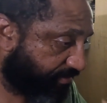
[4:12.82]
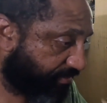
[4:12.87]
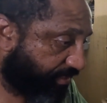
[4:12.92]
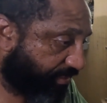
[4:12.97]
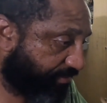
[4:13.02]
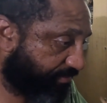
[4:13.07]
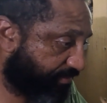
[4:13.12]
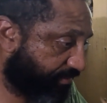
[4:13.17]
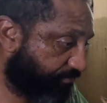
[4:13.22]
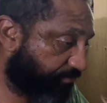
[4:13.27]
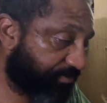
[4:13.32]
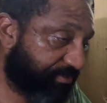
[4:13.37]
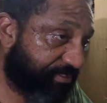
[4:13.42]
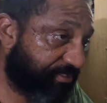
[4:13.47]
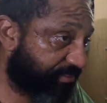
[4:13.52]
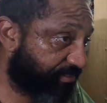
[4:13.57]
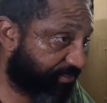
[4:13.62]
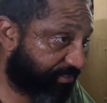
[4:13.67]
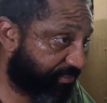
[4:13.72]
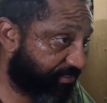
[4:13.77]
There was
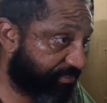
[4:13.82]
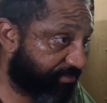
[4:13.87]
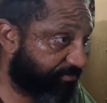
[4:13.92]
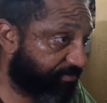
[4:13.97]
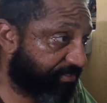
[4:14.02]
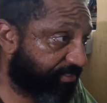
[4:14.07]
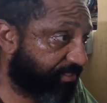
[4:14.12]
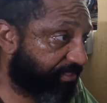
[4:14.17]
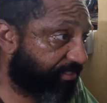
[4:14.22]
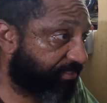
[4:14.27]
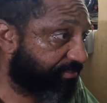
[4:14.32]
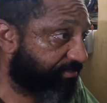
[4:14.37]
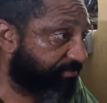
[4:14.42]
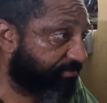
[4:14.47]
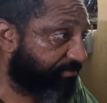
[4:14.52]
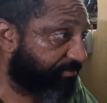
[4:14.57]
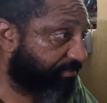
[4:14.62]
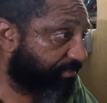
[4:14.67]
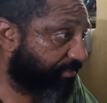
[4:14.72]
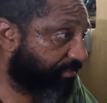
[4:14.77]
just literally
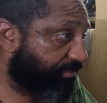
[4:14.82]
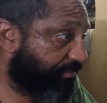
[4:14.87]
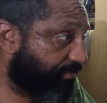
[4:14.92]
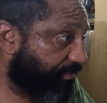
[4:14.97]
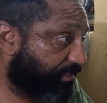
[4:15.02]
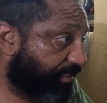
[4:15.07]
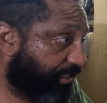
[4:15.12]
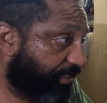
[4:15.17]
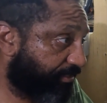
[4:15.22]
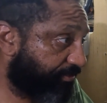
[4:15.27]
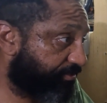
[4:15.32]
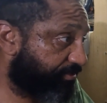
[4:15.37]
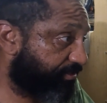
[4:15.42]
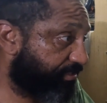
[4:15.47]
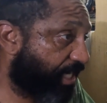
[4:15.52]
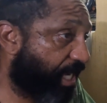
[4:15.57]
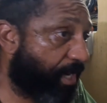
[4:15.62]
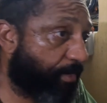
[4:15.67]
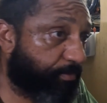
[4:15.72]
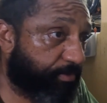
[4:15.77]
a
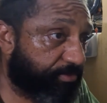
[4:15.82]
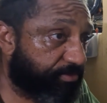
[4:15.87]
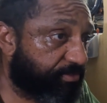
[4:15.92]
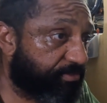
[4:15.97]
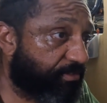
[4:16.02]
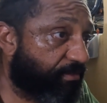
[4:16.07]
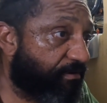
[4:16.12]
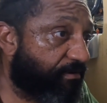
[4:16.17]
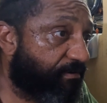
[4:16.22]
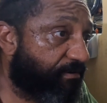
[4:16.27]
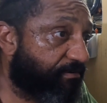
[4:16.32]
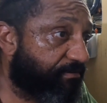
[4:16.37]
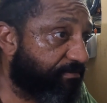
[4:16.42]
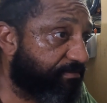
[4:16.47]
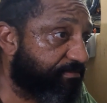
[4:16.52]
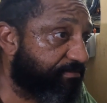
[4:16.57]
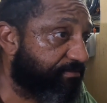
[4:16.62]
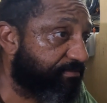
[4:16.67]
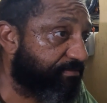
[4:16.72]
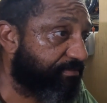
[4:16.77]
shower stall
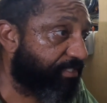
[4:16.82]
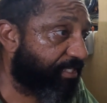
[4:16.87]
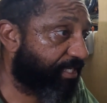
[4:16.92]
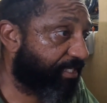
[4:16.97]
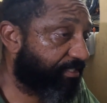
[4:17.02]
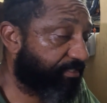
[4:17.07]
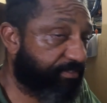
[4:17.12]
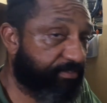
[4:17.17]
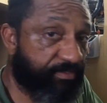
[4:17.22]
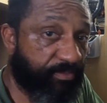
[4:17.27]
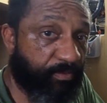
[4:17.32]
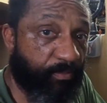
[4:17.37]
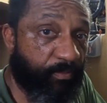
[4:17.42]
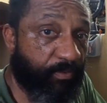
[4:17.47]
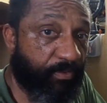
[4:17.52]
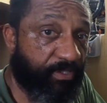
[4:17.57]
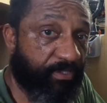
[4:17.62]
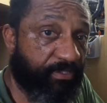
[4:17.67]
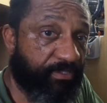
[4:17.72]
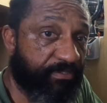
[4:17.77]
and a
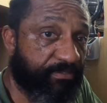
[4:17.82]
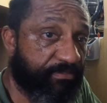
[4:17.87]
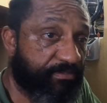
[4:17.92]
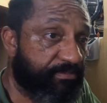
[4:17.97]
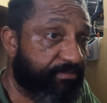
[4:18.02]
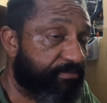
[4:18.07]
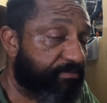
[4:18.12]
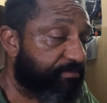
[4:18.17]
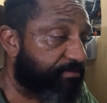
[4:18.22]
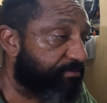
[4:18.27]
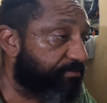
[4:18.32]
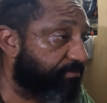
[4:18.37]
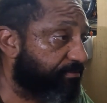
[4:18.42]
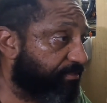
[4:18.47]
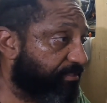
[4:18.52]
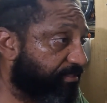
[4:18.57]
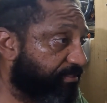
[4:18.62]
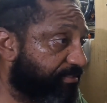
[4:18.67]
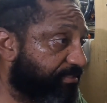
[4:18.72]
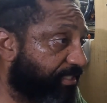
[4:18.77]
door
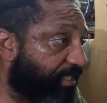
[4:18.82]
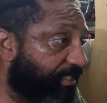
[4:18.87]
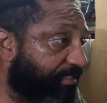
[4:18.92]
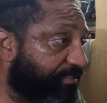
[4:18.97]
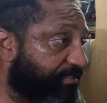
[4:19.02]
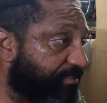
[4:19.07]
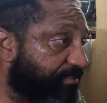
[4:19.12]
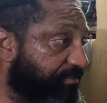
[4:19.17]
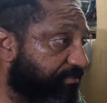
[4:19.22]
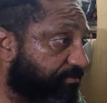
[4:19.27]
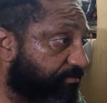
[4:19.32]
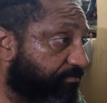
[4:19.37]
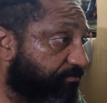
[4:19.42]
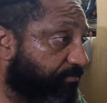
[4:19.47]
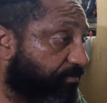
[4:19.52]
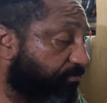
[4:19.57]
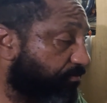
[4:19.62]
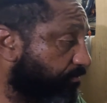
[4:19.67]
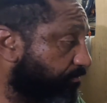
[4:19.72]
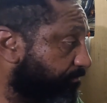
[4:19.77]
inside this little
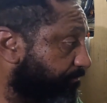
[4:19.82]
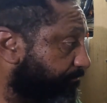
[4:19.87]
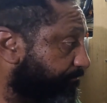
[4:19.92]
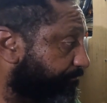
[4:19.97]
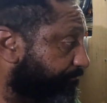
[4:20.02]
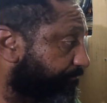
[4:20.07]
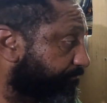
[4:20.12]
room.